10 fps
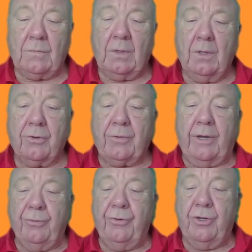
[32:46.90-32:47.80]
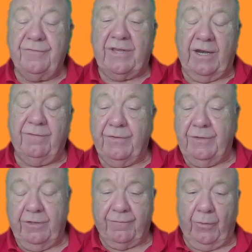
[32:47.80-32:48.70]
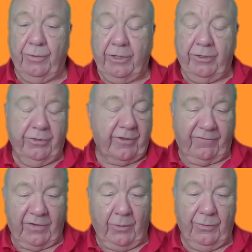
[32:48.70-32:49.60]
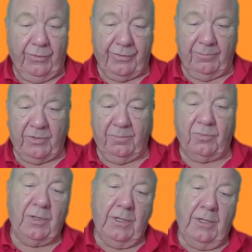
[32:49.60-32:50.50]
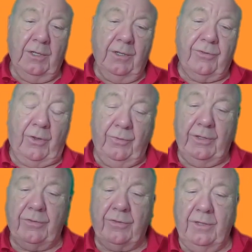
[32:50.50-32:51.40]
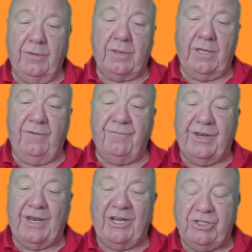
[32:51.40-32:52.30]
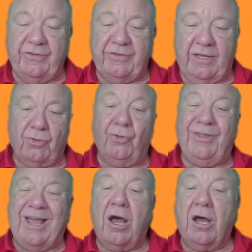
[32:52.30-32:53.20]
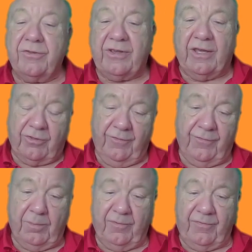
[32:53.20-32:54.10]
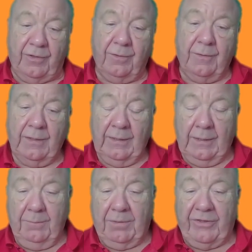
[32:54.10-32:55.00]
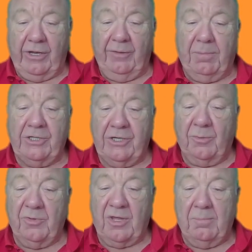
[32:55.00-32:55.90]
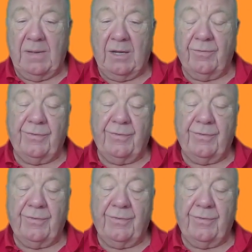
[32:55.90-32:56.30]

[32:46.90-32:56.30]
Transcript: cranial nerve 10 for dysphonia. You just have to go with the symptoms. So this is the phonation test or the R test if you prefer. Basically the patient opens their mouth